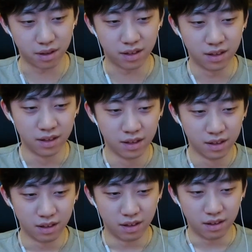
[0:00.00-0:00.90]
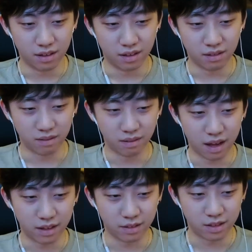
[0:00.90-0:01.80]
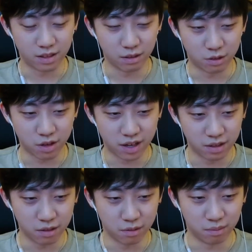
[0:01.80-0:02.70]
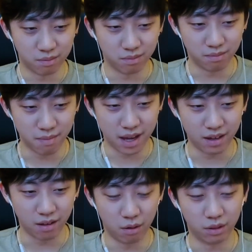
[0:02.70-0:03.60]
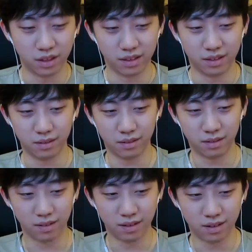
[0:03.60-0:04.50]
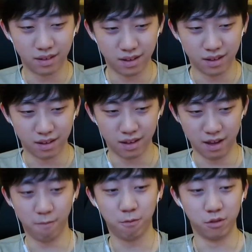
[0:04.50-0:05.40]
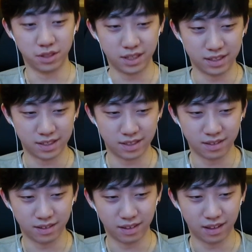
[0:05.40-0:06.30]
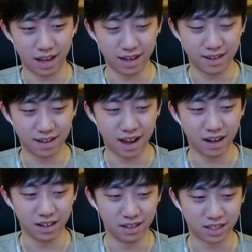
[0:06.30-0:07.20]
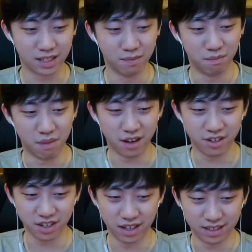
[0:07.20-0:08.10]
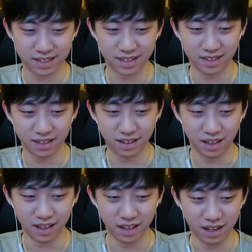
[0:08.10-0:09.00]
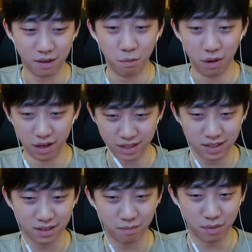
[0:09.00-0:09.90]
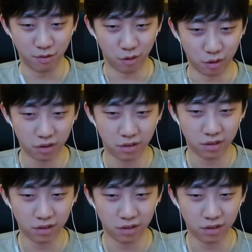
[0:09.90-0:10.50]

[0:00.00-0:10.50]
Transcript: but I'm still trying to make all the influences like not as much as it was before.